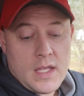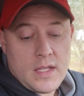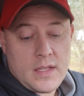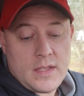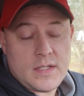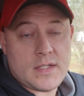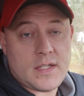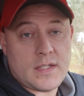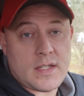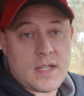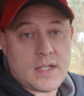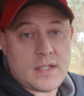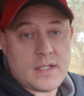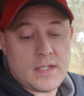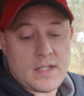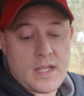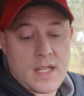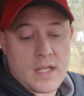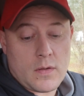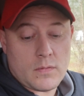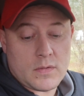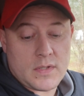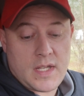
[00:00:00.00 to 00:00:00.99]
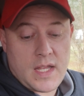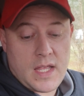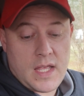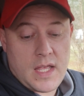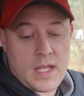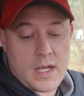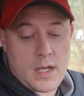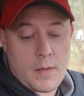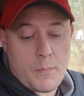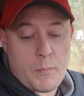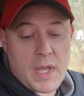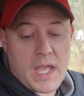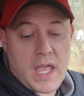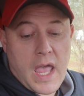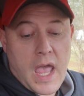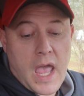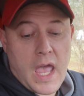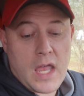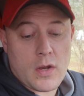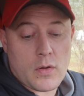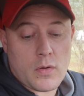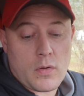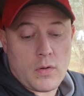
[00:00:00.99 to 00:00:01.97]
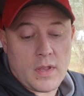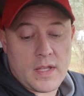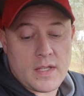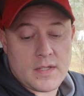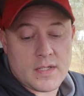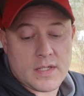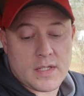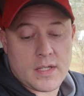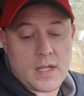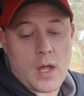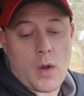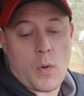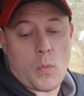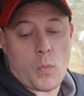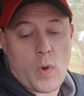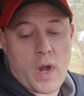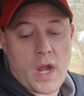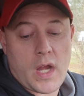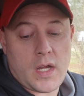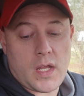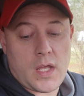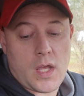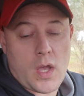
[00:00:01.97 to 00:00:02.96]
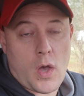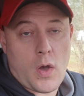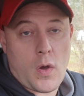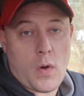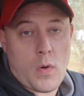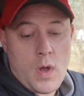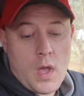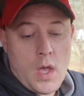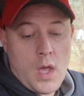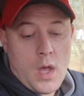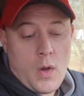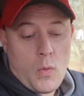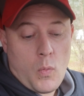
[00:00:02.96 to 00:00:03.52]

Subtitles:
This is a single DIN mechanical-less radio